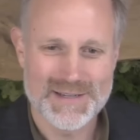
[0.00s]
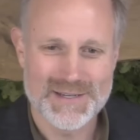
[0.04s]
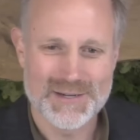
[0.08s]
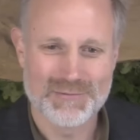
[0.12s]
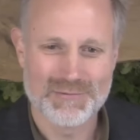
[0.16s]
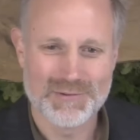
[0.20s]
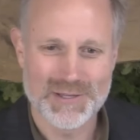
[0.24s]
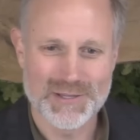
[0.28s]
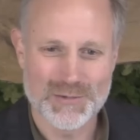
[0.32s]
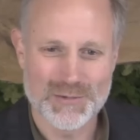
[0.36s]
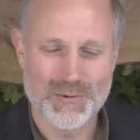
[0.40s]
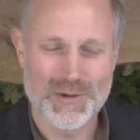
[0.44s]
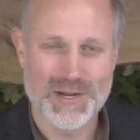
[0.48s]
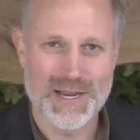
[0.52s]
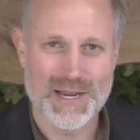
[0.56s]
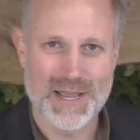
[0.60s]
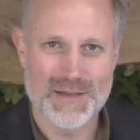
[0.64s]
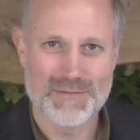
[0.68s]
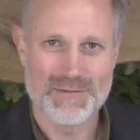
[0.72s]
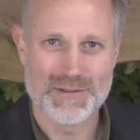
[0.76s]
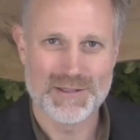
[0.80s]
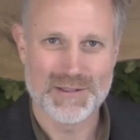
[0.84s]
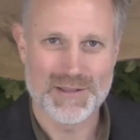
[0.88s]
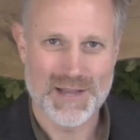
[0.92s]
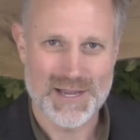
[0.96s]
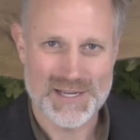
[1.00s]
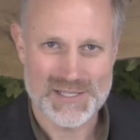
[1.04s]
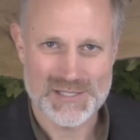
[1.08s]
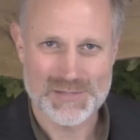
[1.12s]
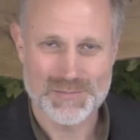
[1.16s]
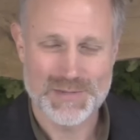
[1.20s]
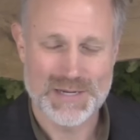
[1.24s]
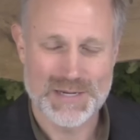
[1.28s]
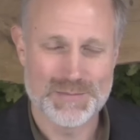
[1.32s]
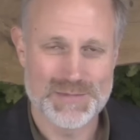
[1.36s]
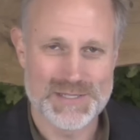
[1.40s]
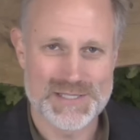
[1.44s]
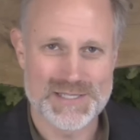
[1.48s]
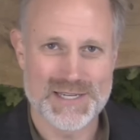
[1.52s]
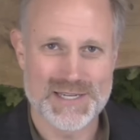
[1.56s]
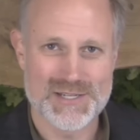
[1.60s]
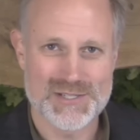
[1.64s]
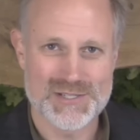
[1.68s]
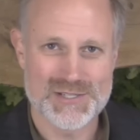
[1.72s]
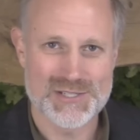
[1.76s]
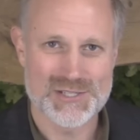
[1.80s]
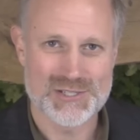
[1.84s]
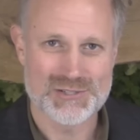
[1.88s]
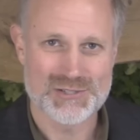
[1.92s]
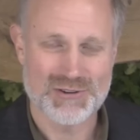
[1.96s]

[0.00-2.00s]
you really want to have a loss minimization